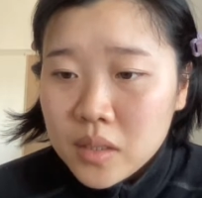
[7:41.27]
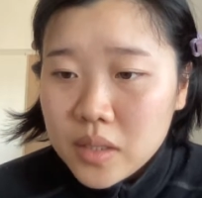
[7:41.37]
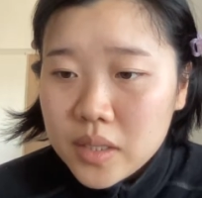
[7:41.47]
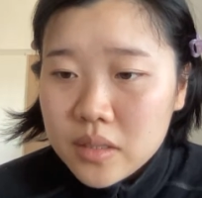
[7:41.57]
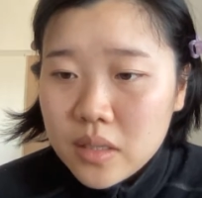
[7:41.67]

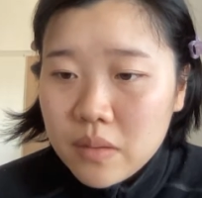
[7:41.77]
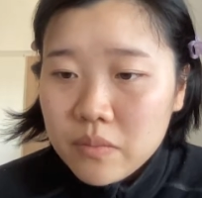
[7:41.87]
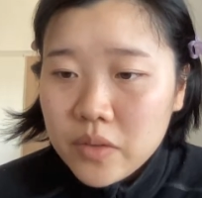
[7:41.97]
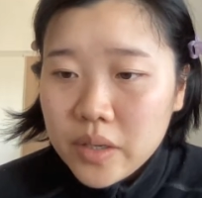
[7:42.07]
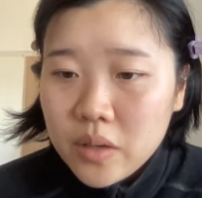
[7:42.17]
Yes,
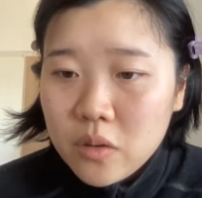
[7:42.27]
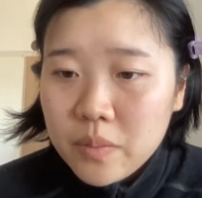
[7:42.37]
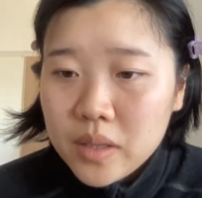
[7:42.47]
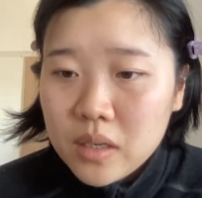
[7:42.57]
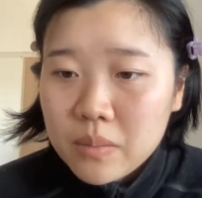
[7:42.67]
I'm very
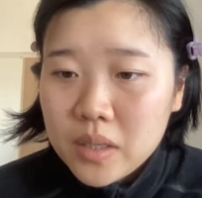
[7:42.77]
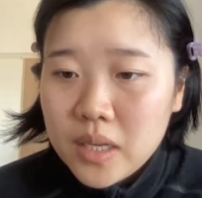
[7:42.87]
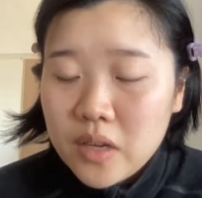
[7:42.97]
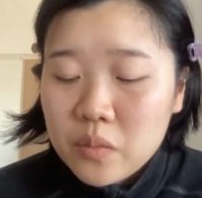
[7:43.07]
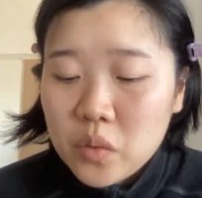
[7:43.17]
hoping that I'm going to
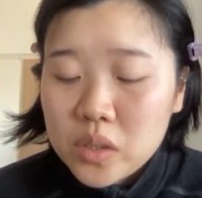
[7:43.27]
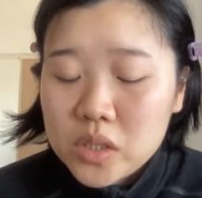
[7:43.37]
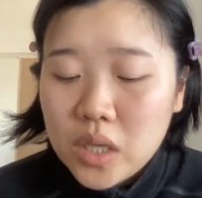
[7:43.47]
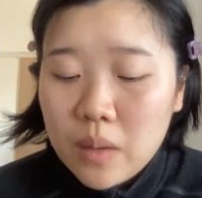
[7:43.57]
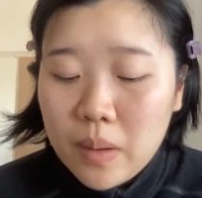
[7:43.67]
have more
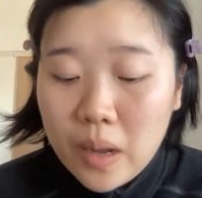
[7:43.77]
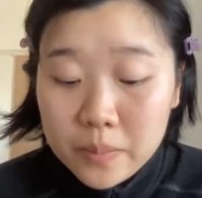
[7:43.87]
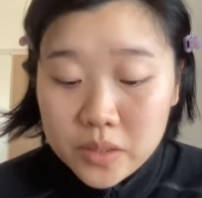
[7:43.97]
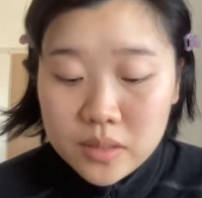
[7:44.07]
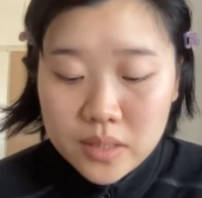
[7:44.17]
job
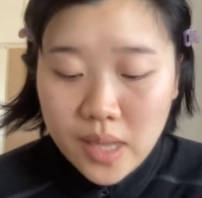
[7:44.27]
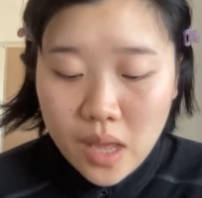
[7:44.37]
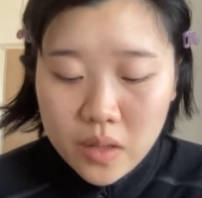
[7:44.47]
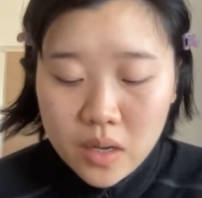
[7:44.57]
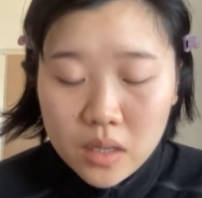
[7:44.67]
options. Yeah,
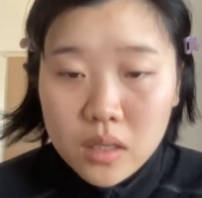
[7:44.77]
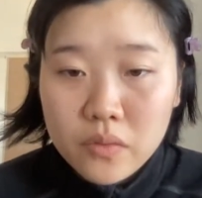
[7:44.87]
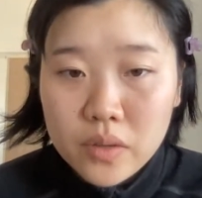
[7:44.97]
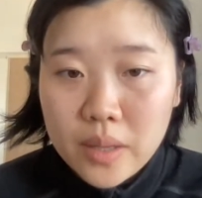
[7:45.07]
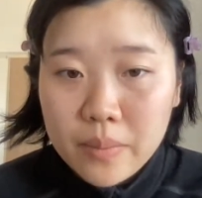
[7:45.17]
you got to look
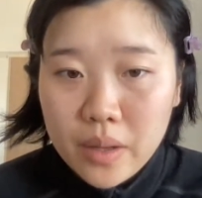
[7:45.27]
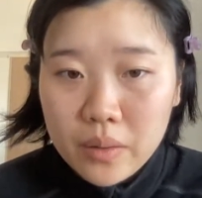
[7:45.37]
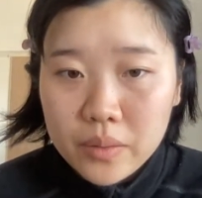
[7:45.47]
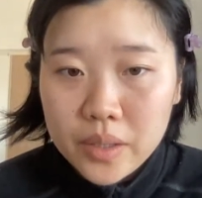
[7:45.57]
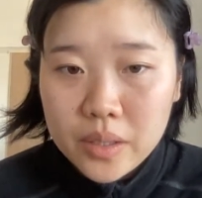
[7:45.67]
for them
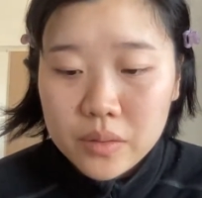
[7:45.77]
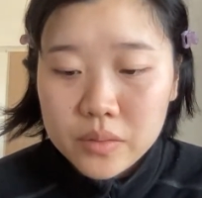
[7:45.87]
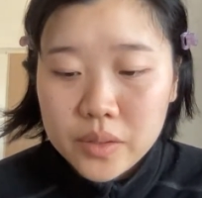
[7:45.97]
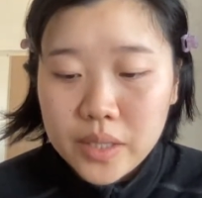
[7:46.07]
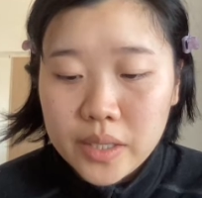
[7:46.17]
though, you know?
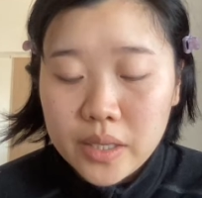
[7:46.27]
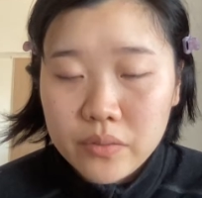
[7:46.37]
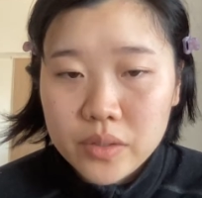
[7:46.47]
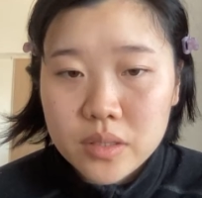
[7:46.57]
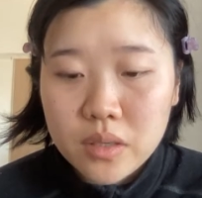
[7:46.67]
You got to give
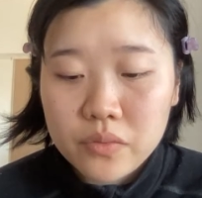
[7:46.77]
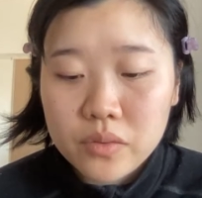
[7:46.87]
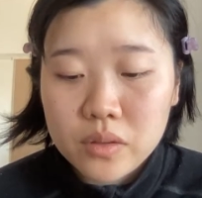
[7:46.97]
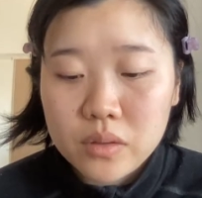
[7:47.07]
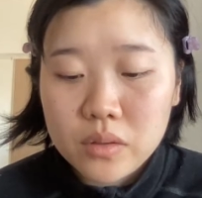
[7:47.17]
yourself
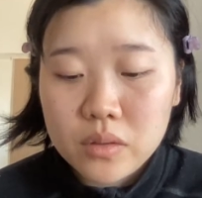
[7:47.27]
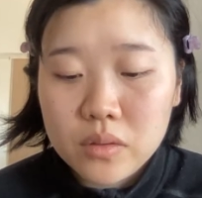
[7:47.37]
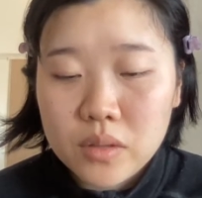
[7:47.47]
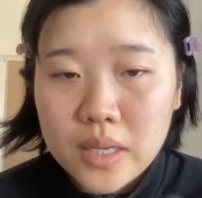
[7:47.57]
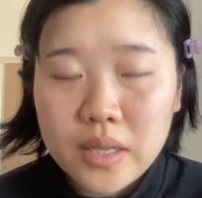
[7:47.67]

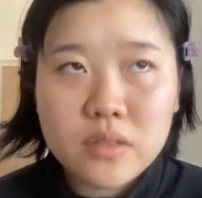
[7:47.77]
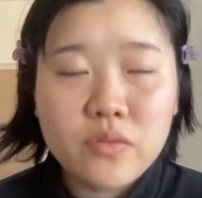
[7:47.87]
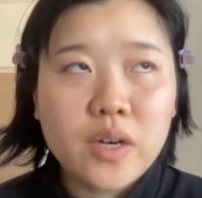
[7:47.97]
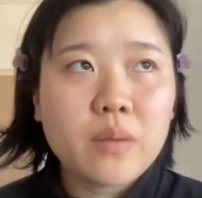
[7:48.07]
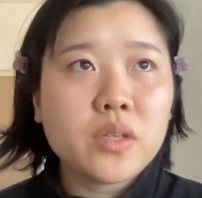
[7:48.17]
it's
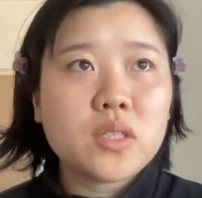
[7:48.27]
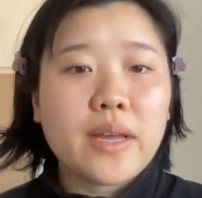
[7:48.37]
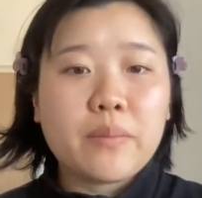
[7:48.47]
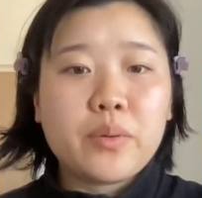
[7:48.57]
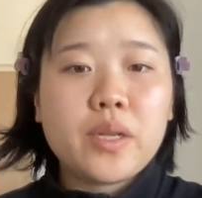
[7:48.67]
very much
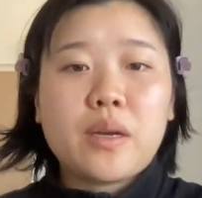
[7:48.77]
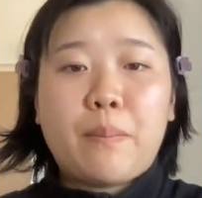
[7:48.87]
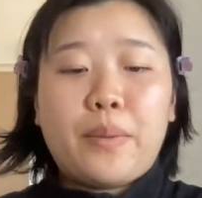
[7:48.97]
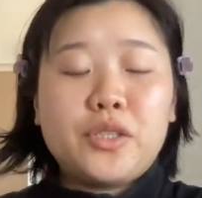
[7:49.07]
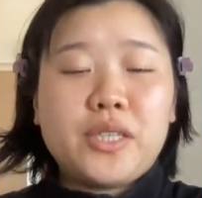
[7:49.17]
like putting a
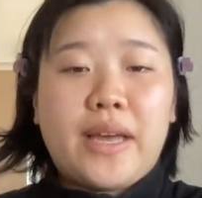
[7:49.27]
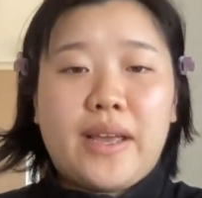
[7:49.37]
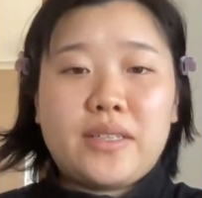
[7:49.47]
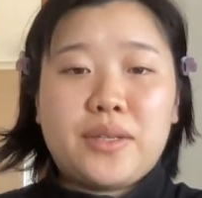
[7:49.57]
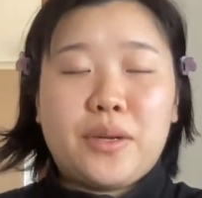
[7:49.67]
bunch of
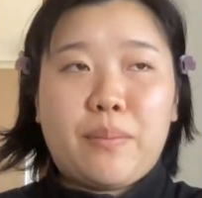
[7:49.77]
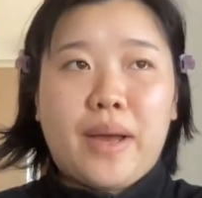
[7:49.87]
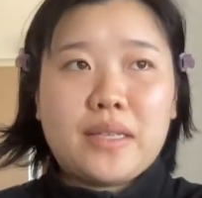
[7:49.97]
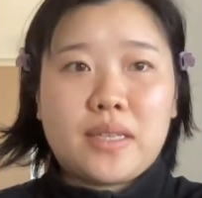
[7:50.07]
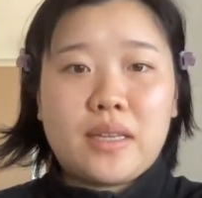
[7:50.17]
eggs in your
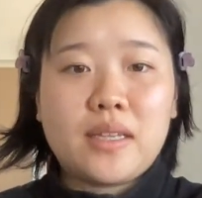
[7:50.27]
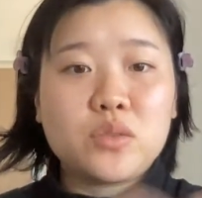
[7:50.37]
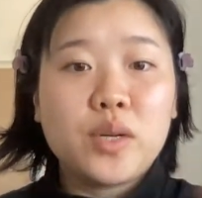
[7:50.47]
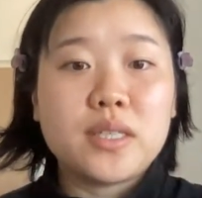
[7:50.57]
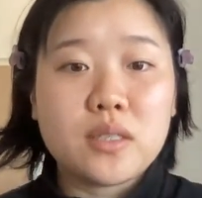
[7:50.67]
basket. That's
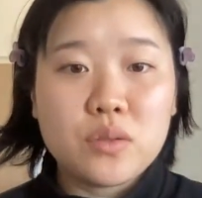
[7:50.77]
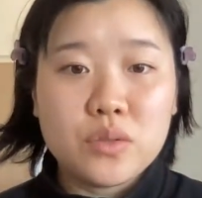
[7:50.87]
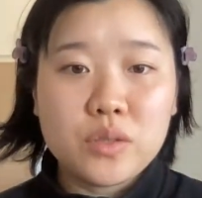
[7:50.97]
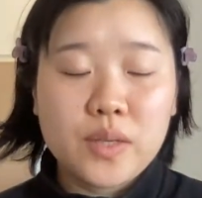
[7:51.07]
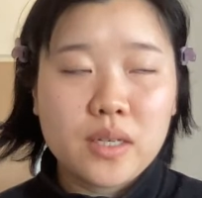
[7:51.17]
what I see you
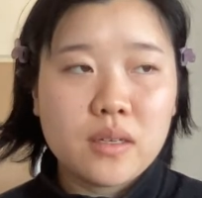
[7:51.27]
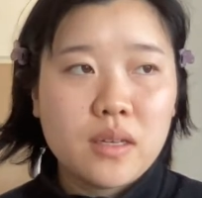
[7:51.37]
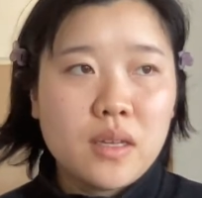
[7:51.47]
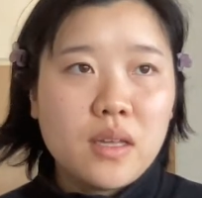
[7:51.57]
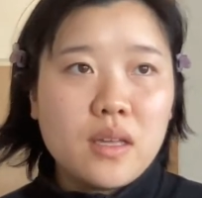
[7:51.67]
doing.
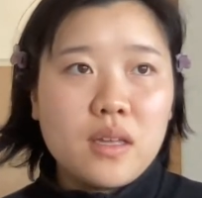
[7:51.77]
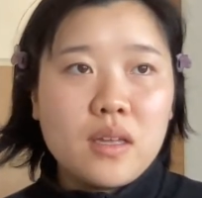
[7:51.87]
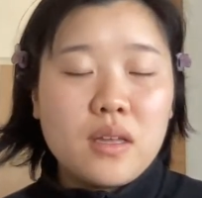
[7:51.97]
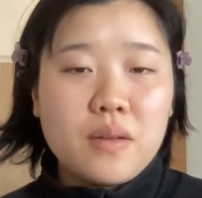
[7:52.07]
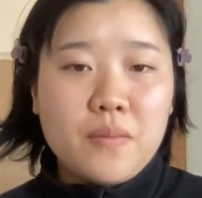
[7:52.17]

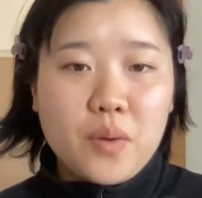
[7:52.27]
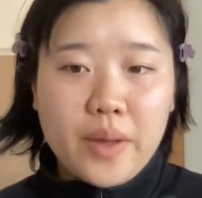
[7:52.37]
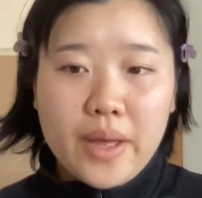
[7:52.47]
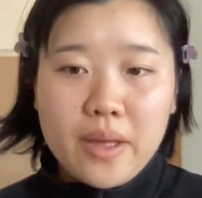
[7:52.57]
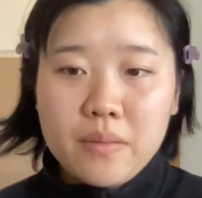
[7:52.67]

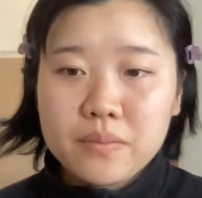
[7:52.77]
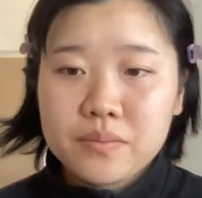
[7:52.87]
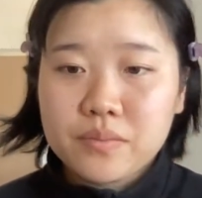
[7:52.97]
Okay?